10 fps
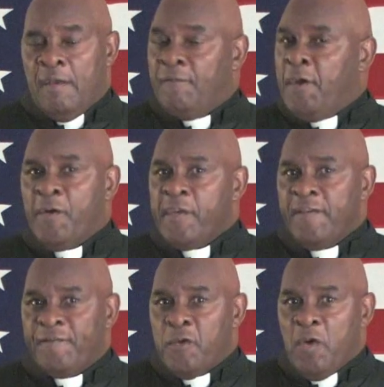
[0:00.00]
very
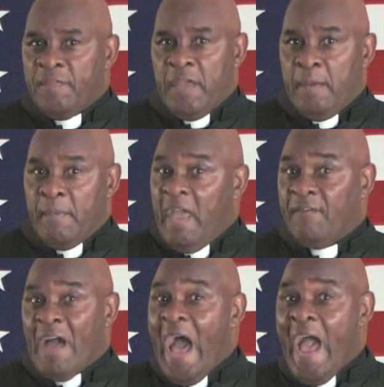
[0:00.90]
few of them
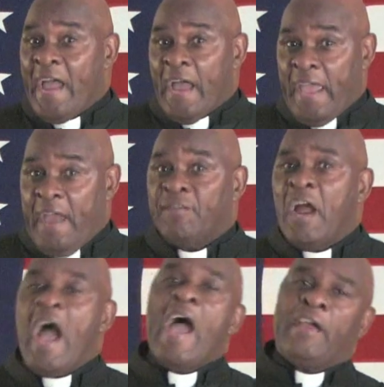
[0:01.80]
have ever
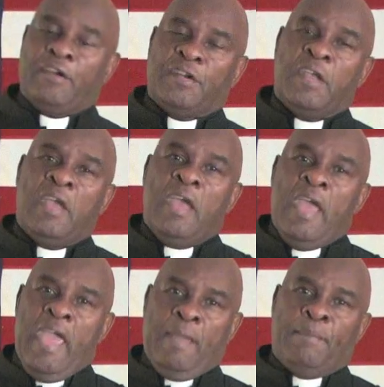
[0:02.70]
hired
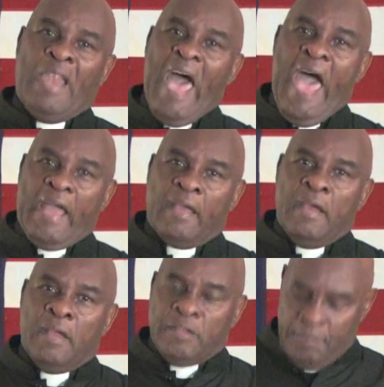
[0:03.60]
a black
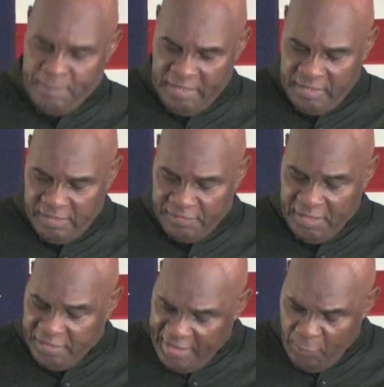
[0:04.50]
to be
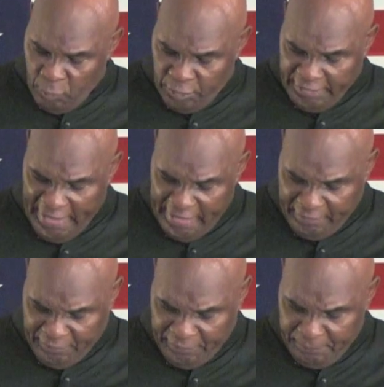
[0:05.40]
their network
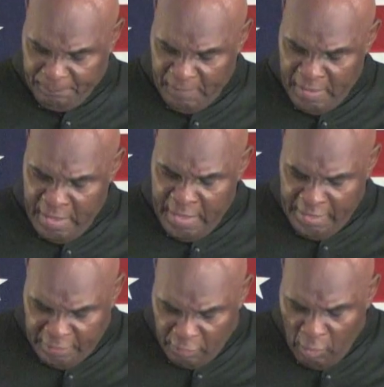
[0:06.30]
anchor.
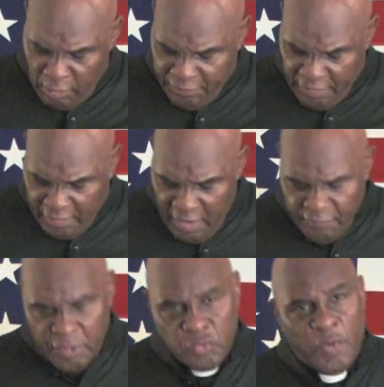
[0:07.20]
And in all of their
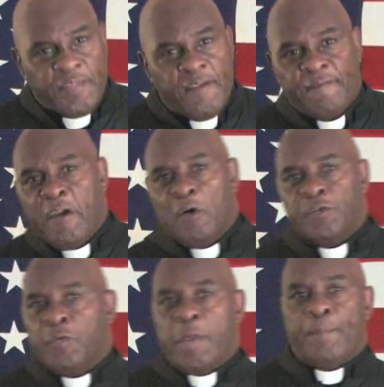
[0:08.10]
coverage, what they fail
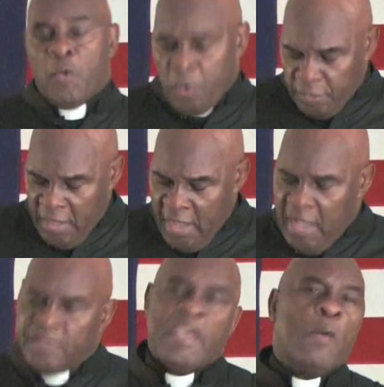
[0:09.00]
to report
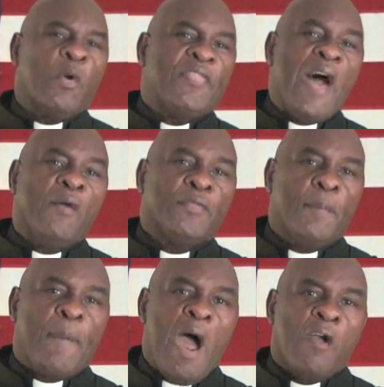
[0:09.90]
is that without the
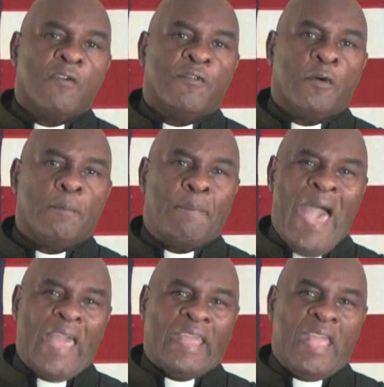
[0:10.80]
powerful
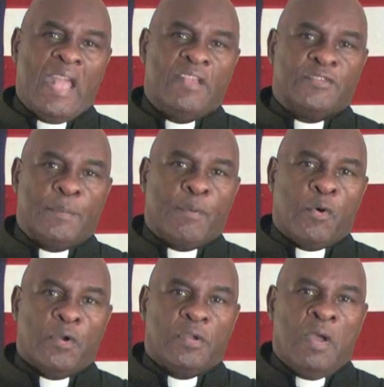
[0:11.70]
backing and
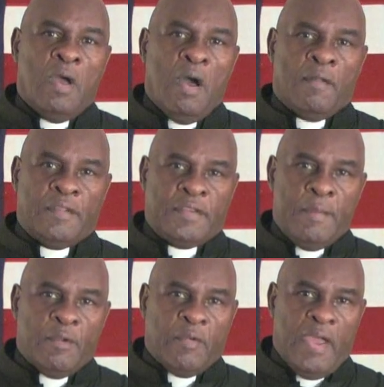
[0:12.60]
support of the
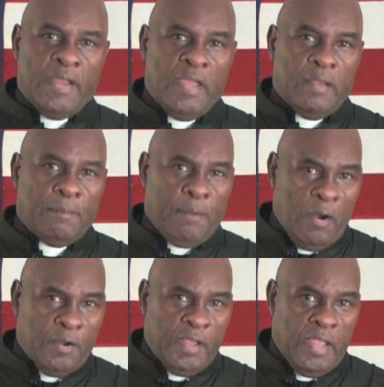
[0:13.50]
Democratic
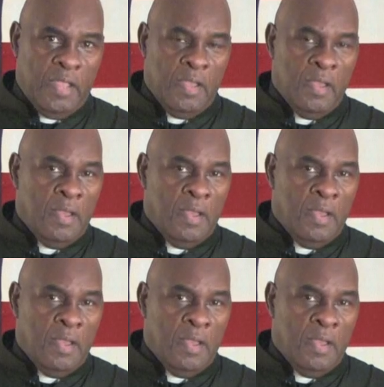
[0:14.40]
Party,